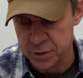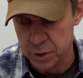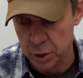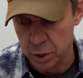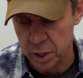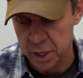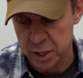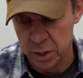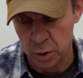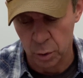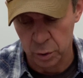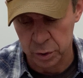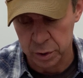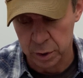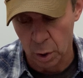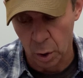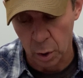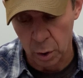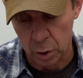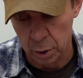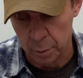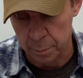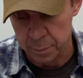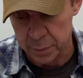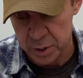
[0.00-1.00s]
dirty old
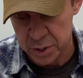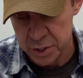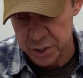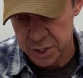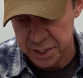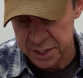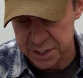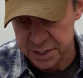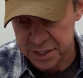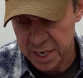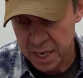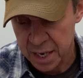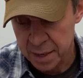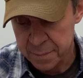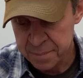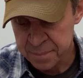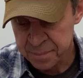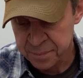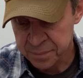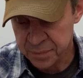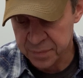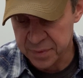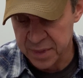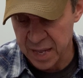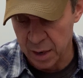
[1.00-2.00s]
laurel bushes
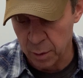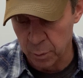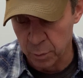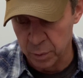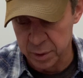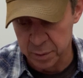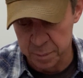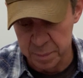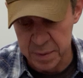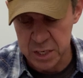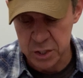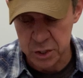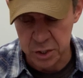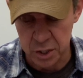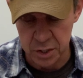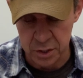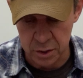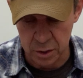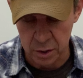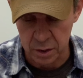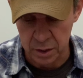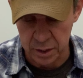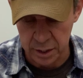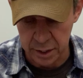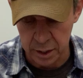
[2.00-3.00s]
that we mentioned
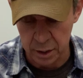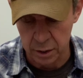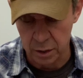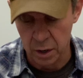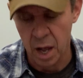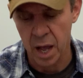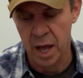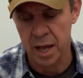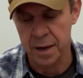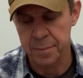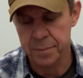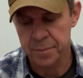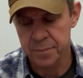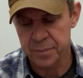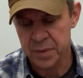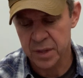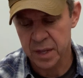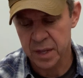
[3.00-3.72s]
earlier on.